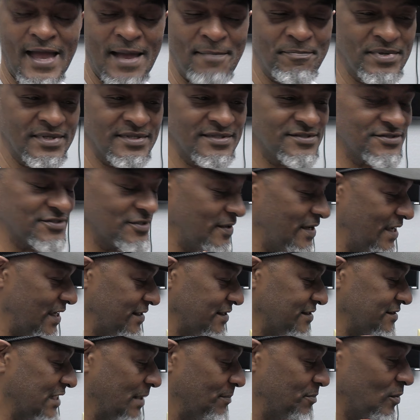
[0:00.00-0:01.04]
happened, so I
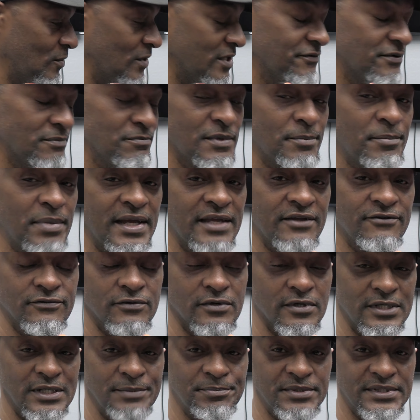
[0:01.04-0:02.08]
had to step away from the bike
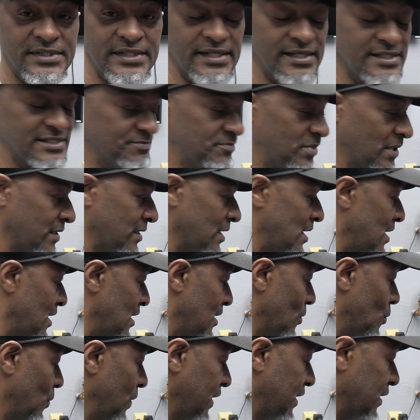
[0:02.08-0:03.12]
for a couple of days. But
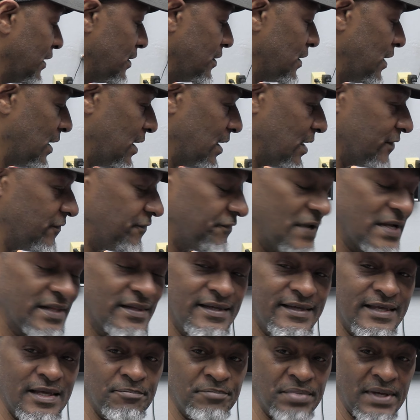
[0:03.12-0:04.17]
we can uh,
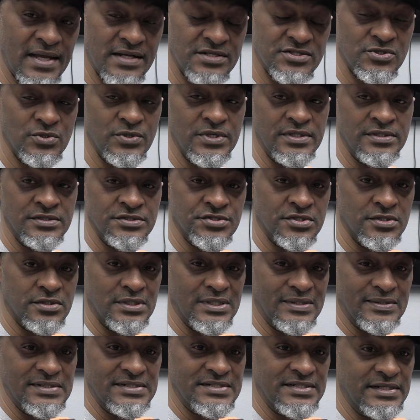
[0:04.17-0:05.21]
finally get back to it and turn our